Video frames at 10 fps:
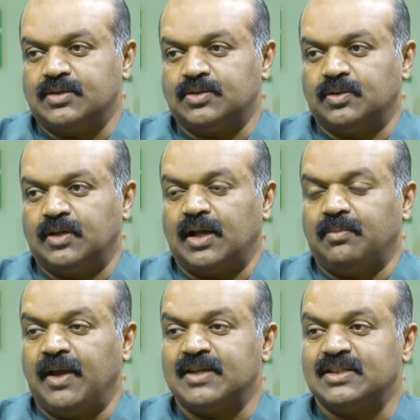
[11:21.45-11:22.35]
So
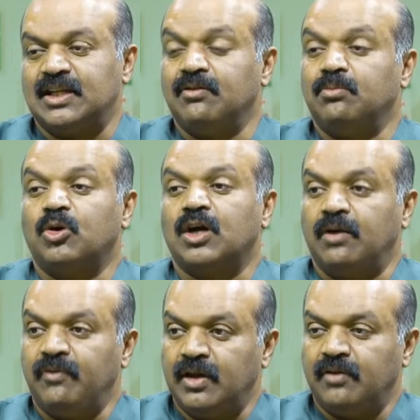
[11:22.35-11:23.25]
that makes it even more
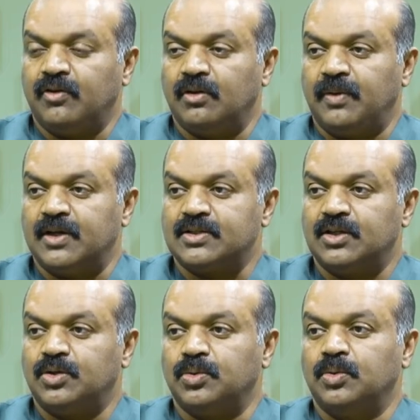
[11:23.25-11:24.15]
convenient for the
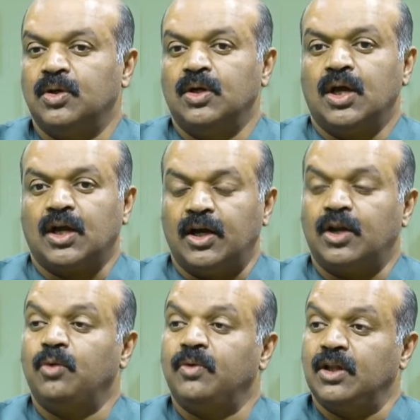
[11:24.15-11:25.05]
patient to
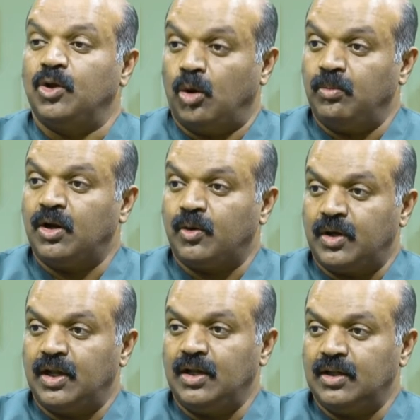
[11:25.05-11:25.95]
continue with their normal
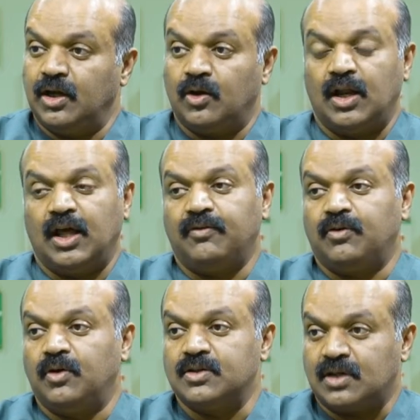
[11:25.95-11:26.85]
routine. They don't have
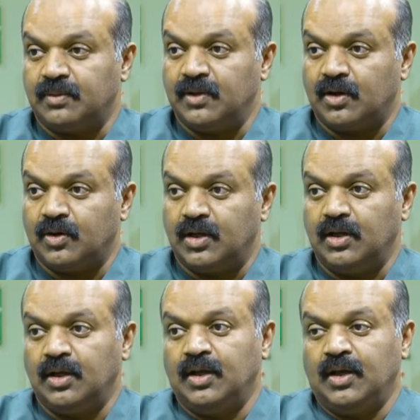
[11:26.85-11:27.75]
to disrupt their
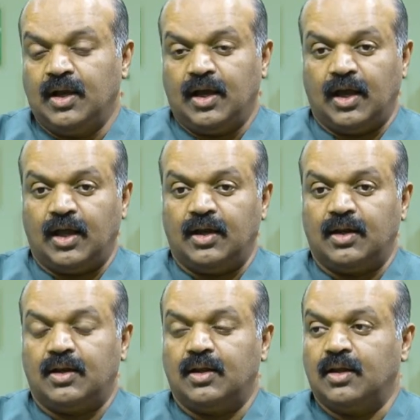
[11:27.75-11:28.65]
routine,
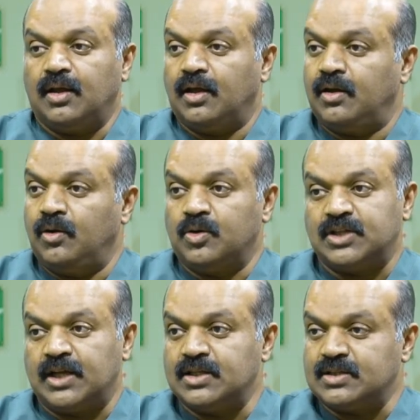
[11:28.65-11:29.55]
and no
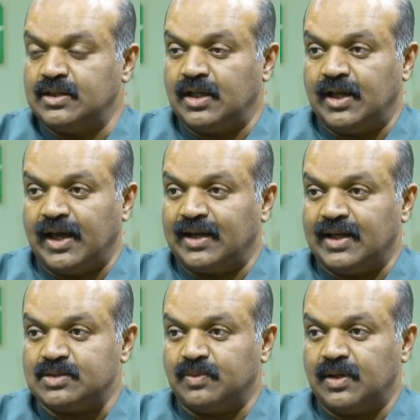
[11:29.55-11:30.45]
changes in their diet
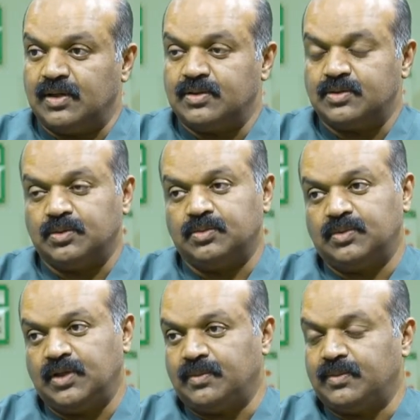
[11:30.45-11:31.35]
as well. So
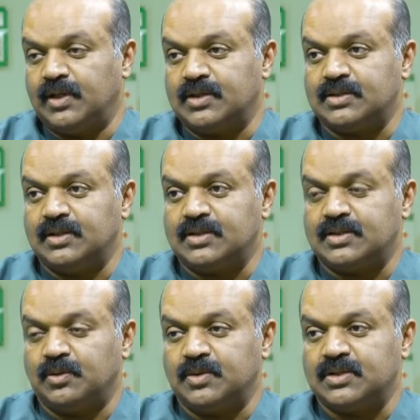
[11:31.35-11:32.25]
yeah,
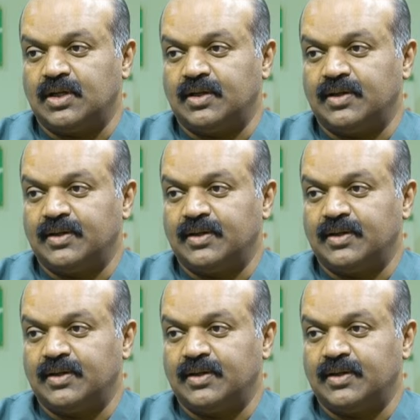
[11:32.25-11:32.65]
that's how it's done.